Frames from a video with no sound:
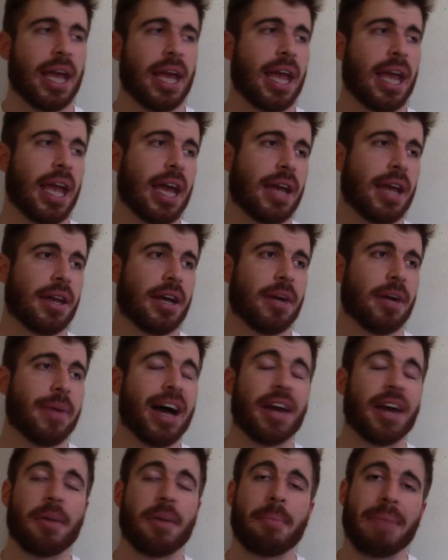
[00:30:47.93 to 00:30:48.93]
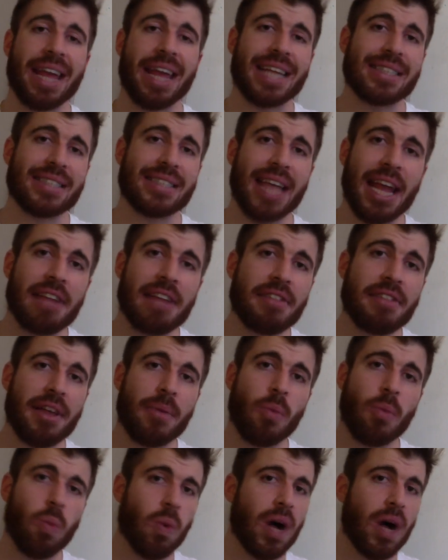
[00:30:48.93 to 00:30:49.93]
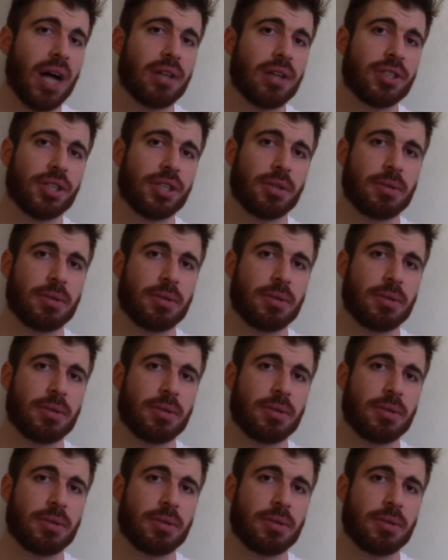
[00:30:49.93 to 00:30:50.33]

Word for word: and um, how to maintain them while